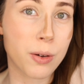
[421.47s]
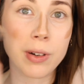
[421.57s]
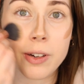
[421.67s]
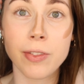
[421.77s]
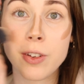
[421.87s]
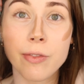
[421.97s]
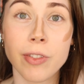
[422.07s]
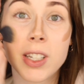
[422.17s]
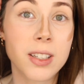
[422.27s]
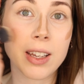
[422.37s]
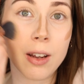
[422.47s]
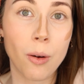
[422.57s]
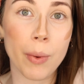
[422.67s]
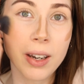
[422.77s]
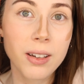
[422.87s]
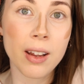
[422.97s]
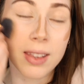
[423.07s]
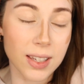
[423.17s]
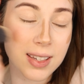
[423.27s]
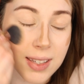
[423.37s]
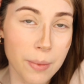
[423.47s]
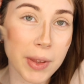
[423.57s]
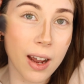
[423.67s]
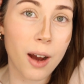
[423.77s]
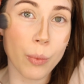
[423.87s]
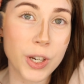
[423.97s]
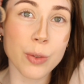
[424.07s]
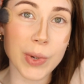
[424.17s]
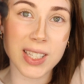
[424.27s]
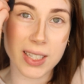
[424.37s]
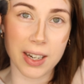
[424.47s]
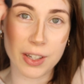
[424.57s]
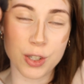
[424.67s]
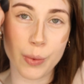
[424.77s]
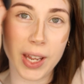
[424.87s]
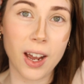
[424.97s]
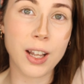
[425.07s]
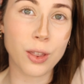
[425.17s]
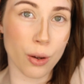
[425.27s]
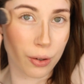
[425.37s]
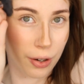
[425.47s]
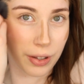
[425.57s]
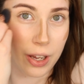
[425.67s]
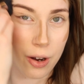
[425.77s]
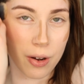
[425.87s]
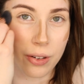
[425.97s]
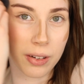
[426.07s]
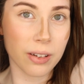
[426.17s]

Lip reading: or if you've recently got one, this is something I wish we started doing a lot earlier on.